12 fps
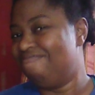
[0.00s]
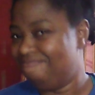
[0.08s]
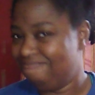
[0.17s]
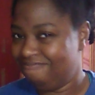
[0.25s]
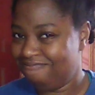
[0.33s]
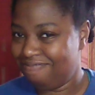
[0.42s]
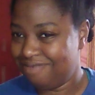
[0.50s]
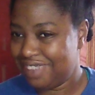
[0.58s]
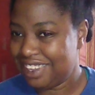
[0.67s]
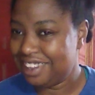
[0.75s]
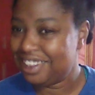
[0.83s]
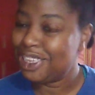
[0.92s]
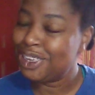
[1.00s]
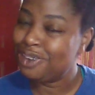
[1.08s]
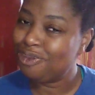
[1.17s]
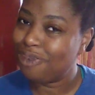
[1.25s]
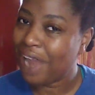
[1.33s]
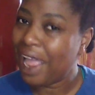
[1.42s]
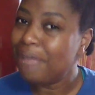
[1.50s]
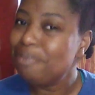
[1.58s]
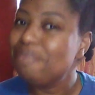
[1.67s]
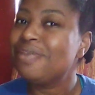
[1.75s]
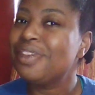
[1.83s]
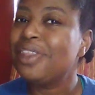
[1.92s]
is it good read
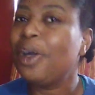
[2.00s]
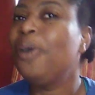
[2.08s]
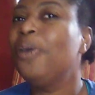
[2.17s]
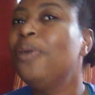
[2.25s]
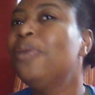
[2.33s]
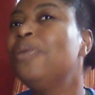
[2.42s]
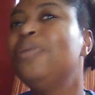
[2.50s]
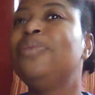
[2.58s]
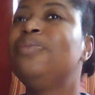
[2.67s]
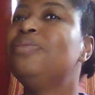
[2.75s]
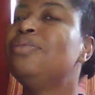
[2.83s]
though?